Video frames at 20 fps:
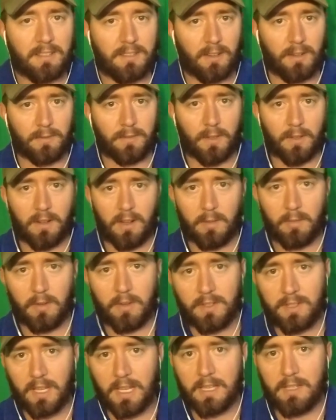our phone number
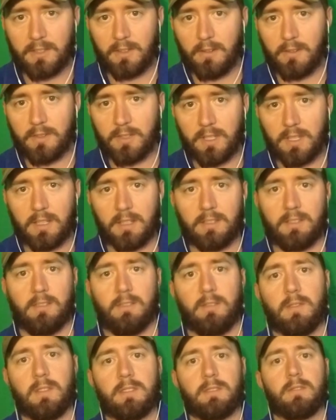is
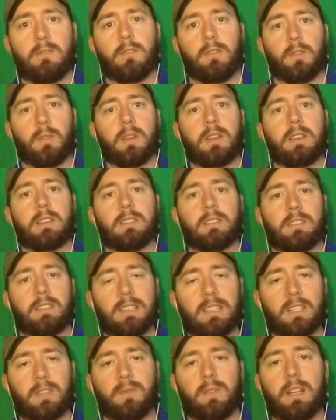
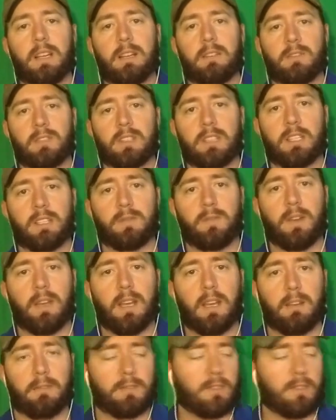806-323-6565.